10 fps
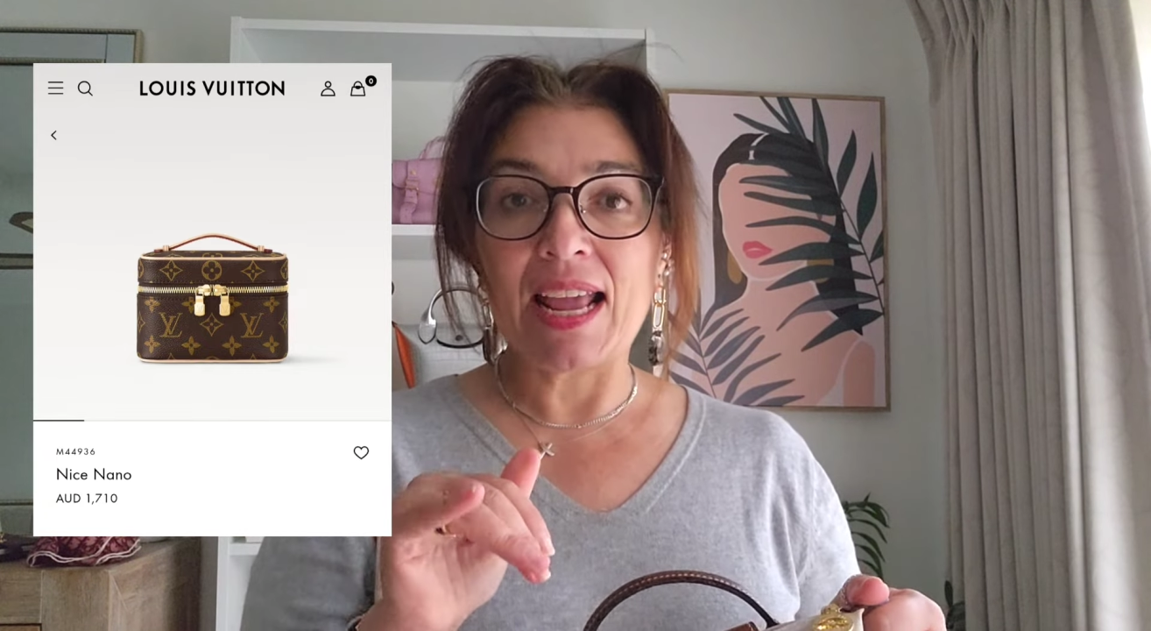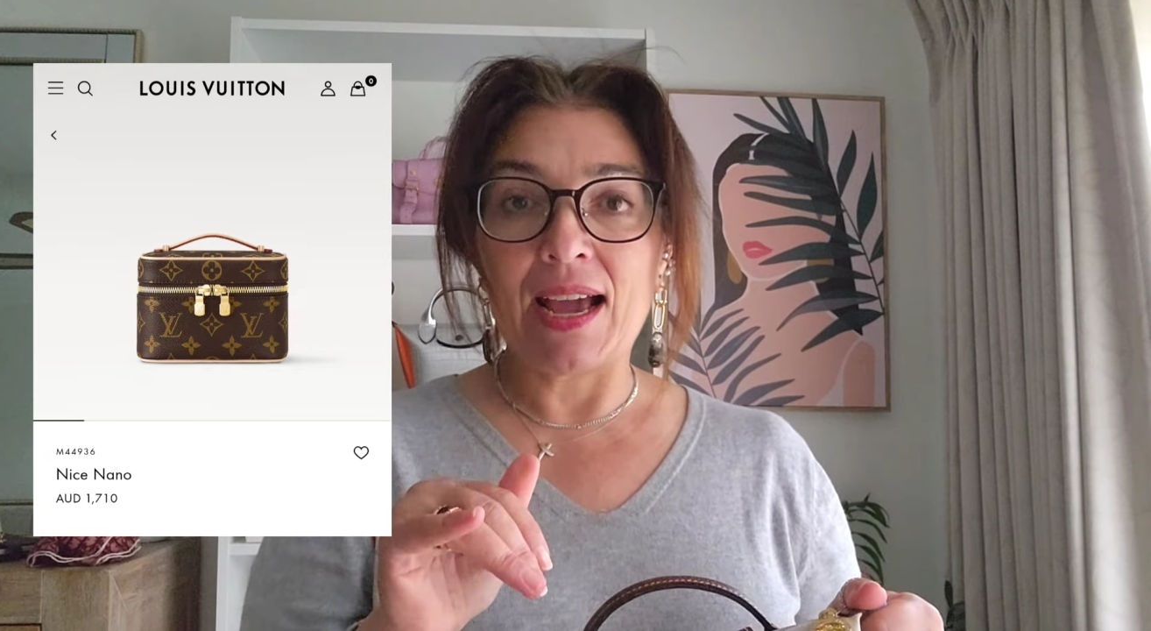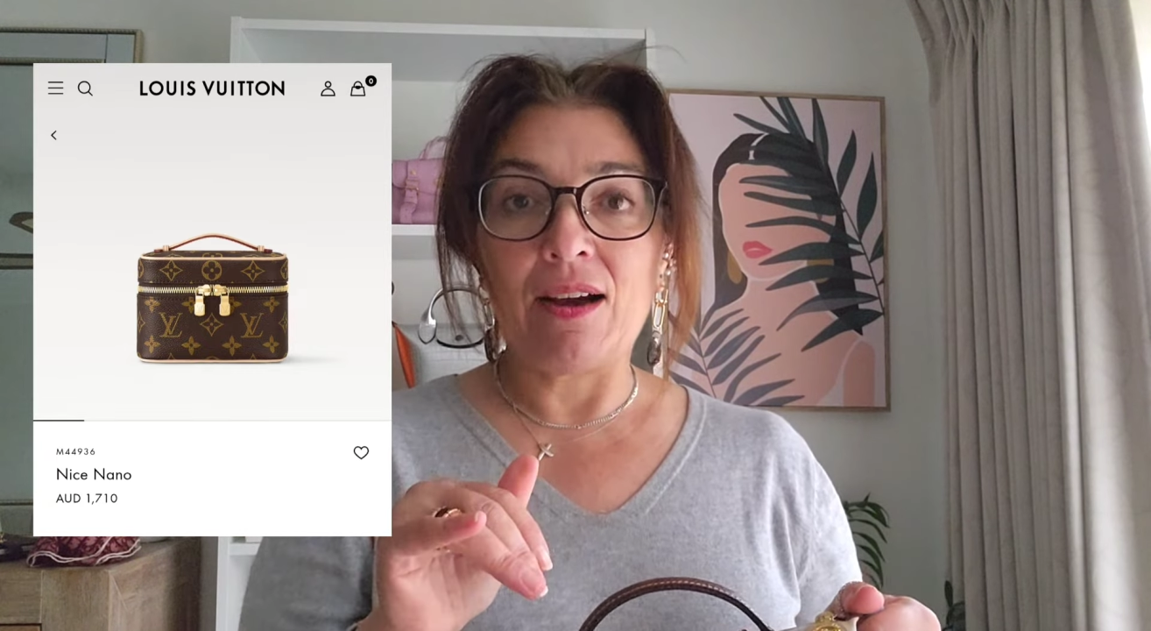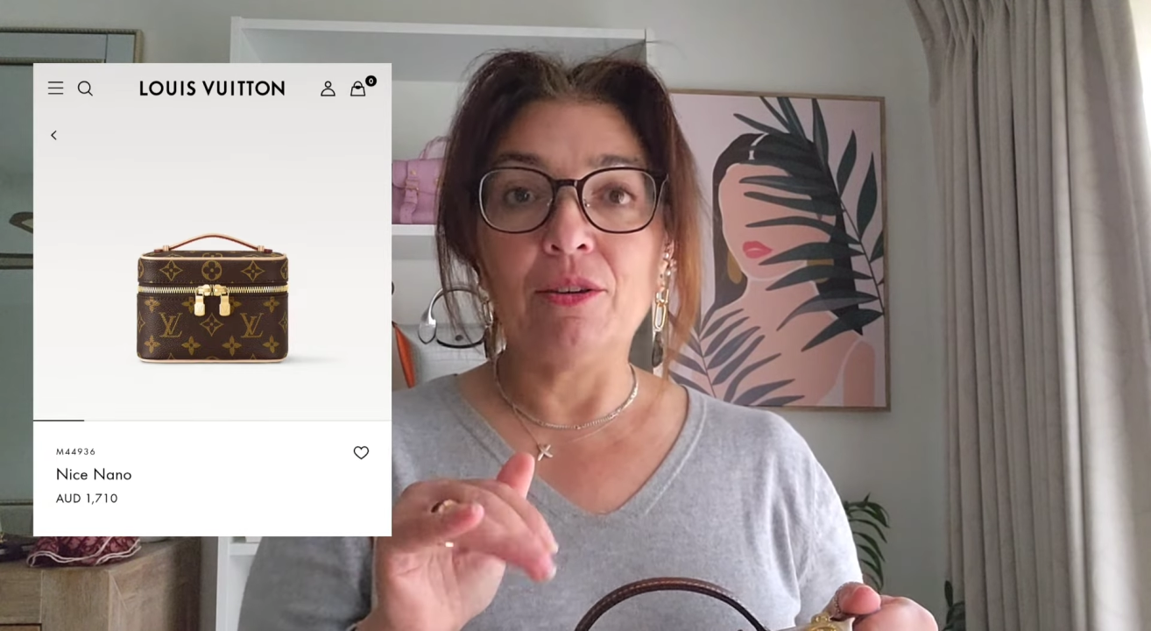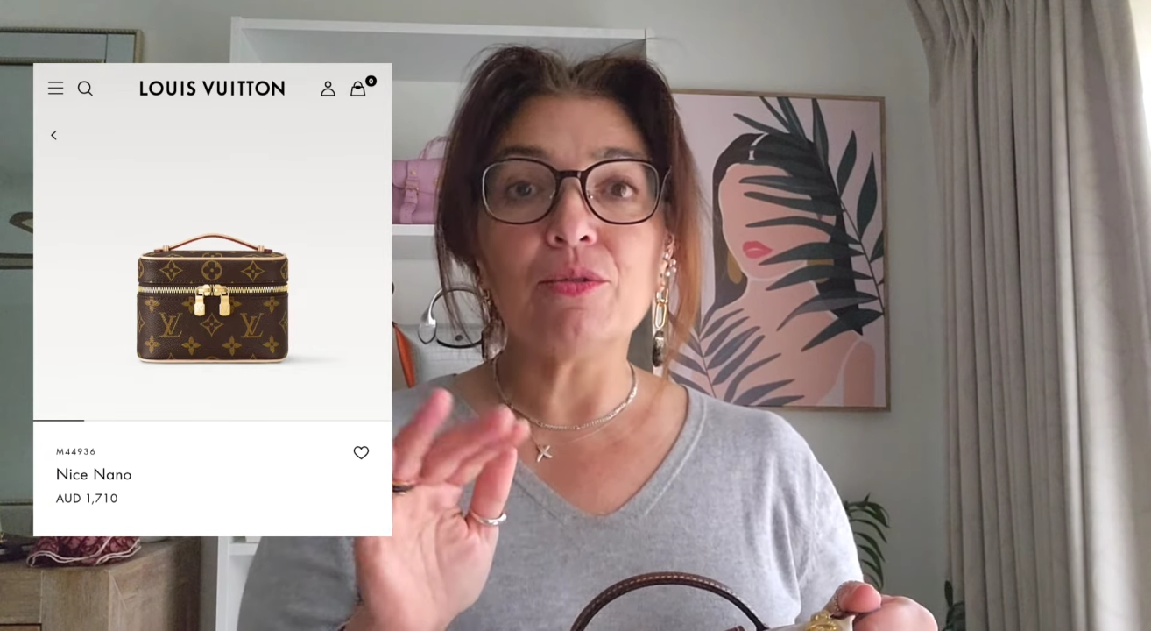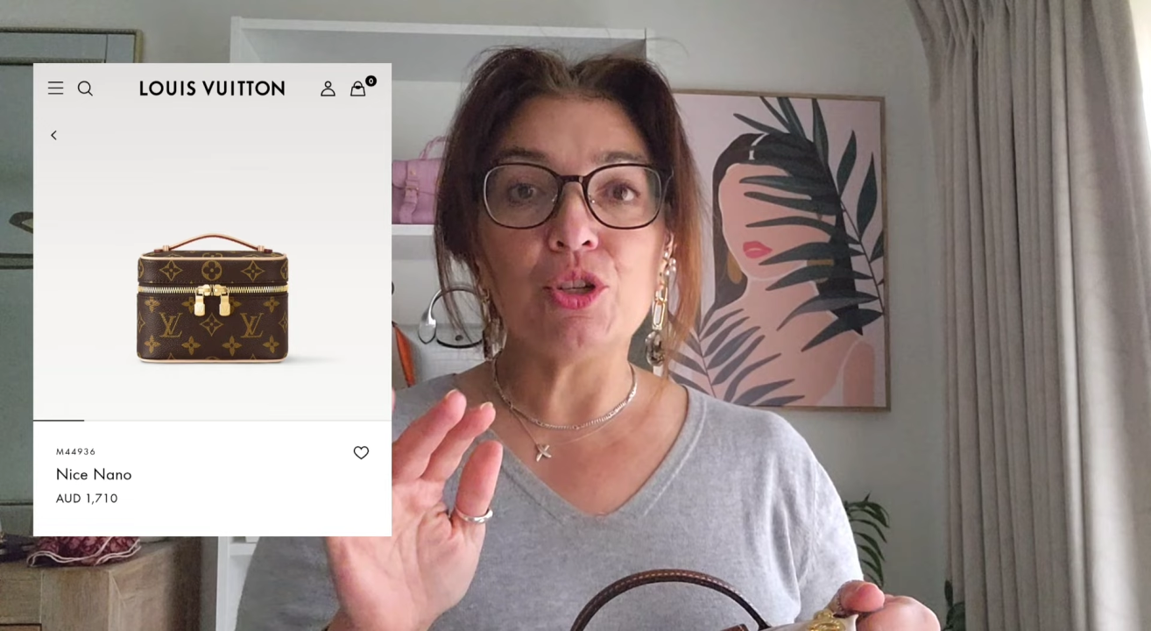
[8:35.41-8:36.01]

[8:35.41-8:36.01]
now,